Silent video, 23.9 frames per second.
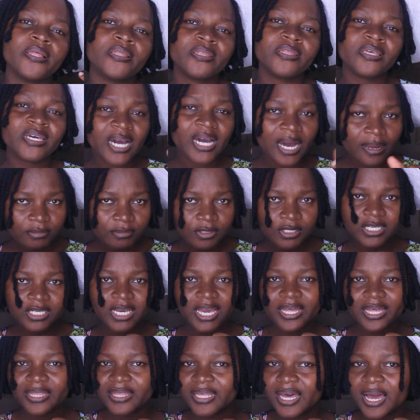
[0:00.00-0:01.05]
they come
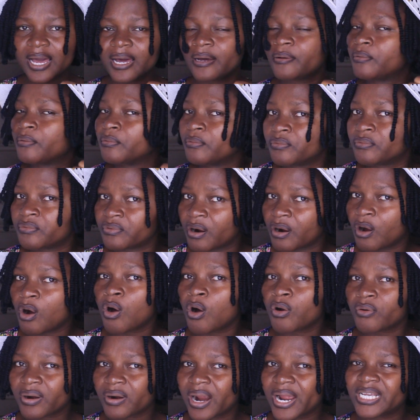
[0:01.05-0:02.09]
together
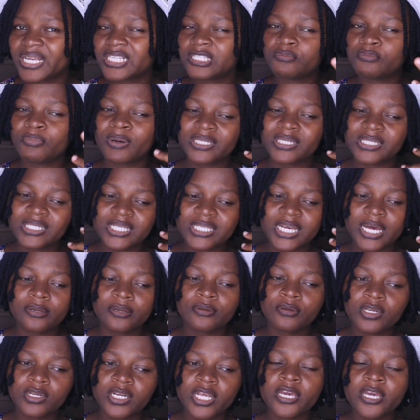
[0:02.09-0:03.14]
all right, but they are
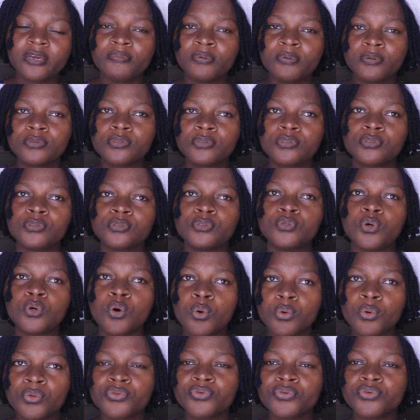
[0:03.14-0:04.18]
not able to
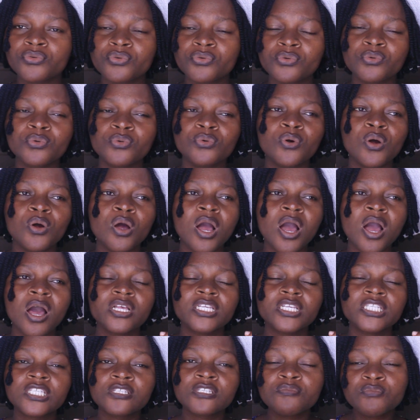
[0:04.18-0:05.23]
go through
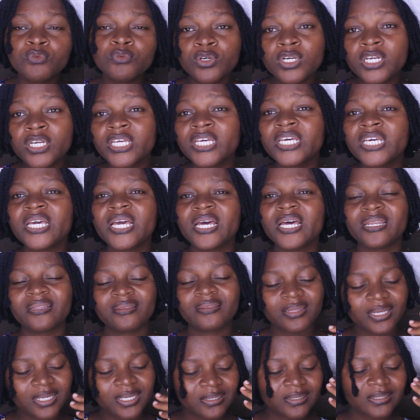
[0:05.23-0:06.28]
smoothly and
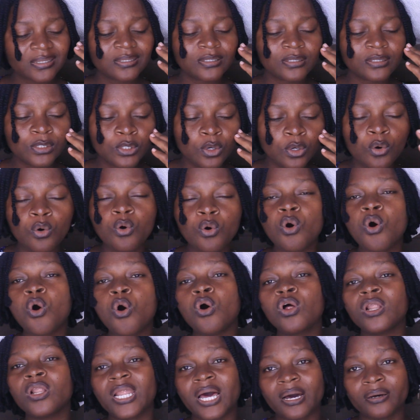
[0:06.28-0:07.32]
things go
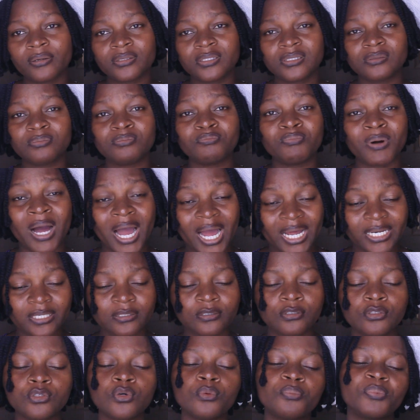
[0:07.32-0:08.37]
all out bad.
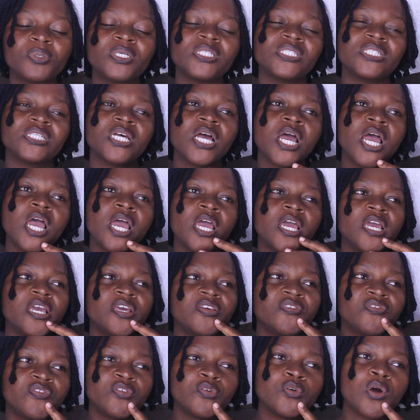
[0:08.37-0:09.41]
So please,
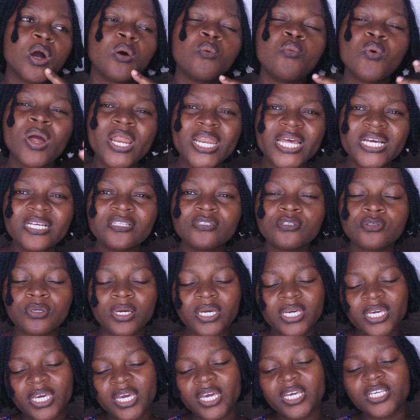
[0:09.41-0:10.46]
if you are willing to
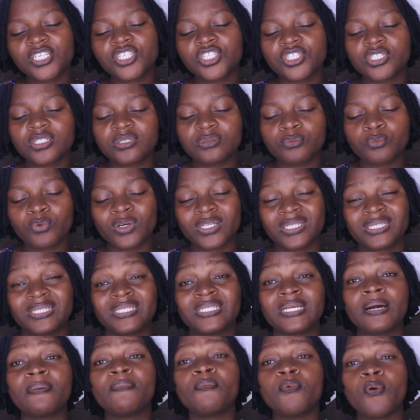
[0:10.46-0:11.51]
engage with
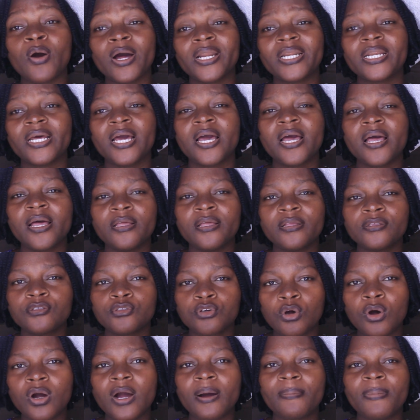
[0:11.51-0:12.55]
someone,
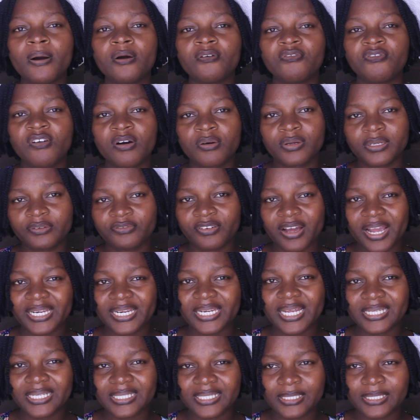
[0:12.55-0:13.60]
talk about
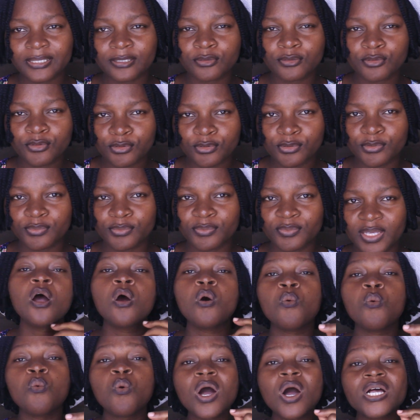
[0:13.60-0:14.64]
finances too.
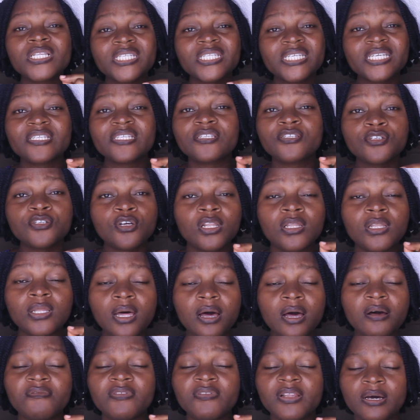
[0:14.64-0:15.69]
What is your
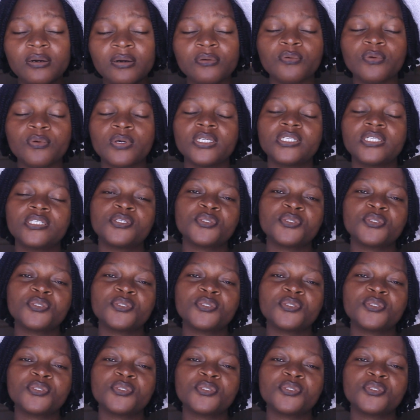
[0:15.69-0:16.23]
love language?